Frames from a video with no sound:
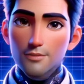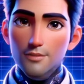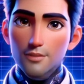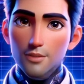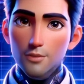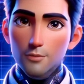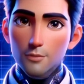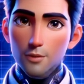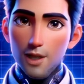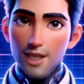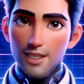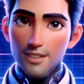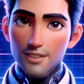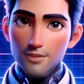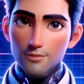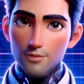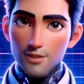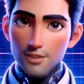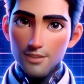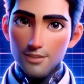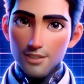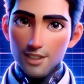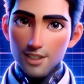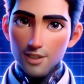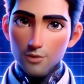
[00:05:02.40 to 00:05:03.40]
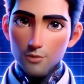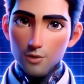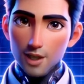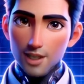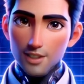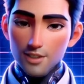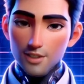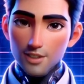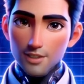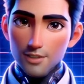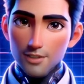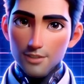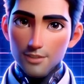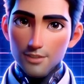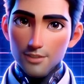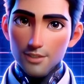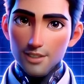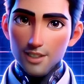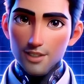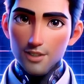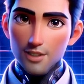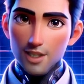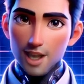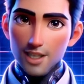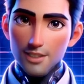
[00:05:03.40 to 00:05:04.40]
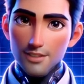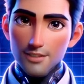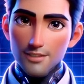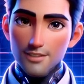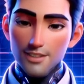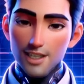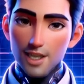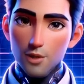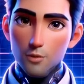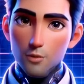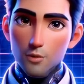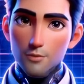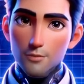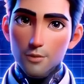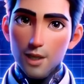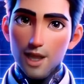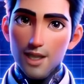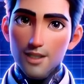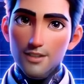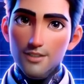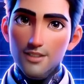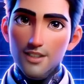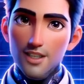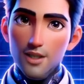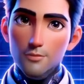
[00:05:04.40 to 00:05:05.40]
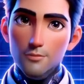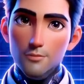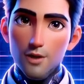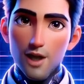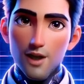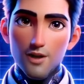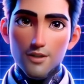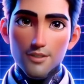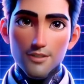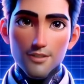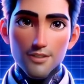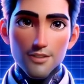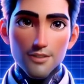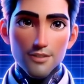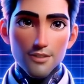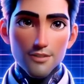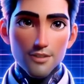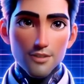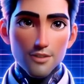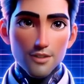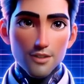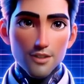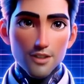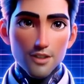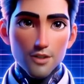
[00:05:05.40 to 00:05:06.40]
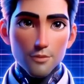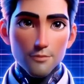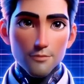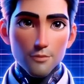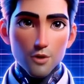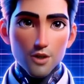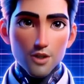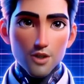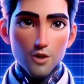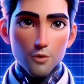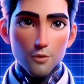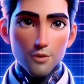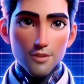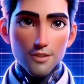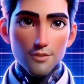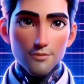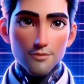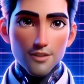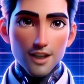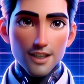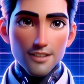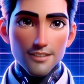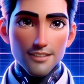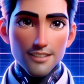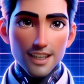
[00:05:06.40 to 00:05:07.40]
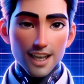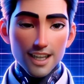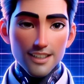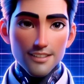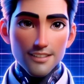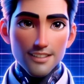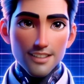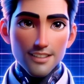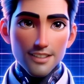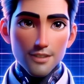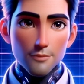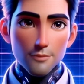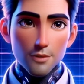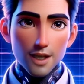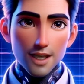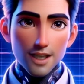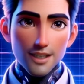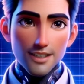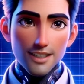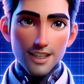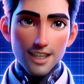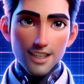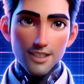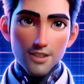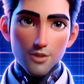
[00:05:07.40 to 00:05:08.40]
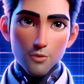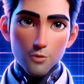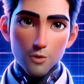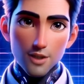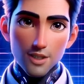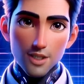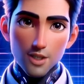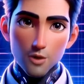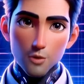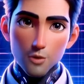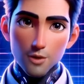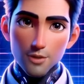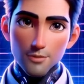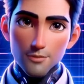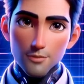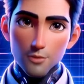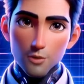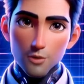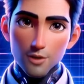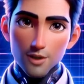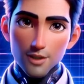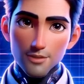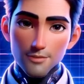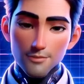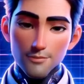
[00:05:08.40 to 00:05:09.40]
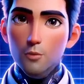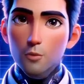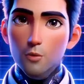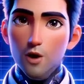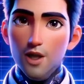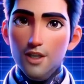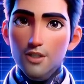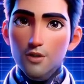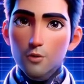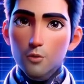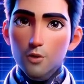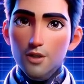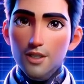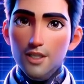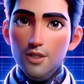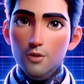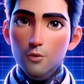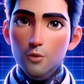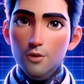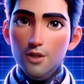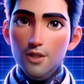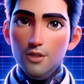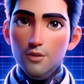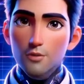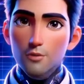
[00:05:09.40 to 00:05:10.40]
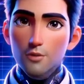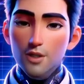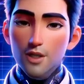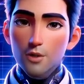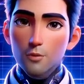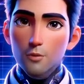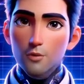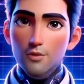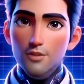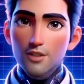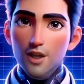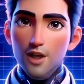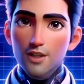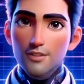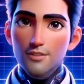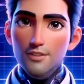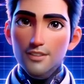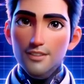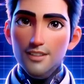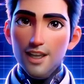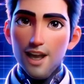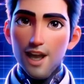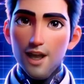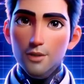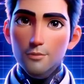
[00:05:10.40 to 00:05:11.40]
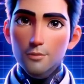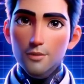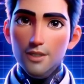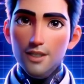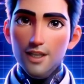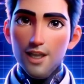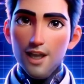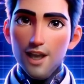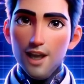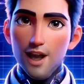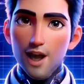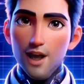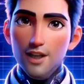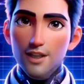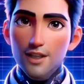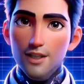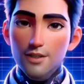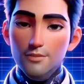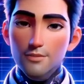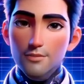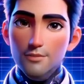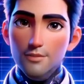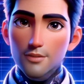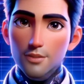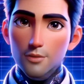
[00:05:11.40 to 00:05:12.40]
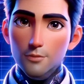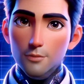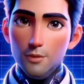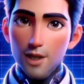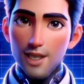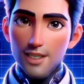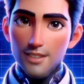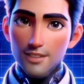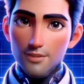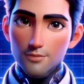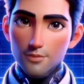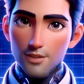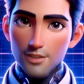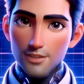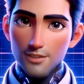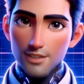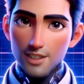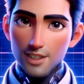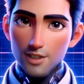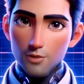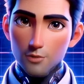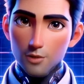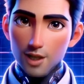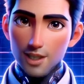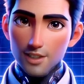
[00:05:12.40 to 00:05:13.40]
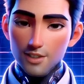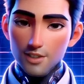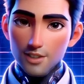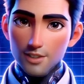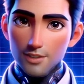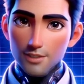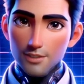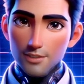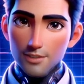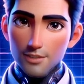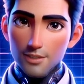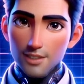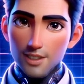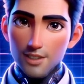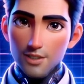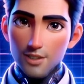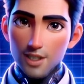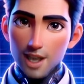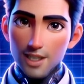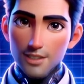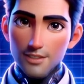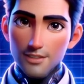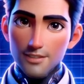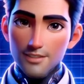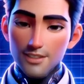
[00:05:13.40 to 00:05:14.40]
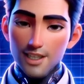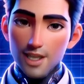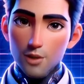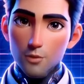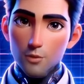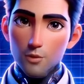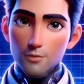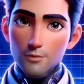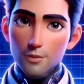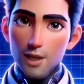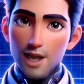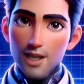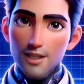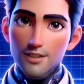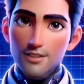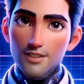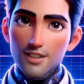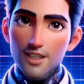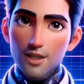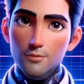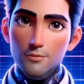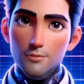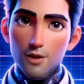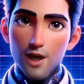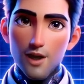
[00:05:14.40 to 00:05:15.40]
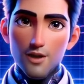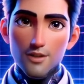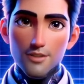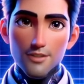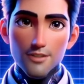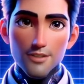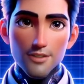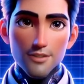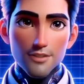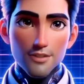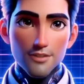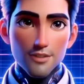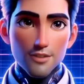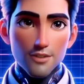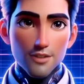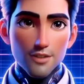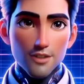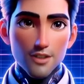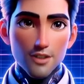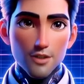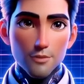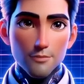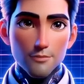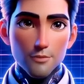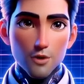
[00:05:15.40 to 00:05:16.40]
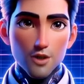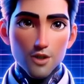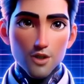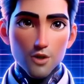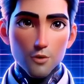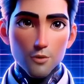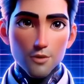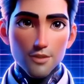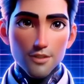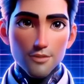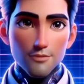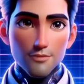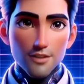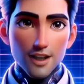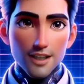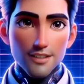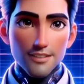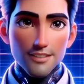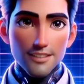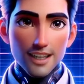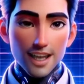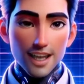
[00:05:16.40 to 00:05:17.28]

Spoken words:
and we're going to have it make an email for us. And I'm going to give you like few examples here of common things you do all day long. So let's say the first one, or some might be a little uncommon, like asking for a raise, for example. So let's say you're asking if you could work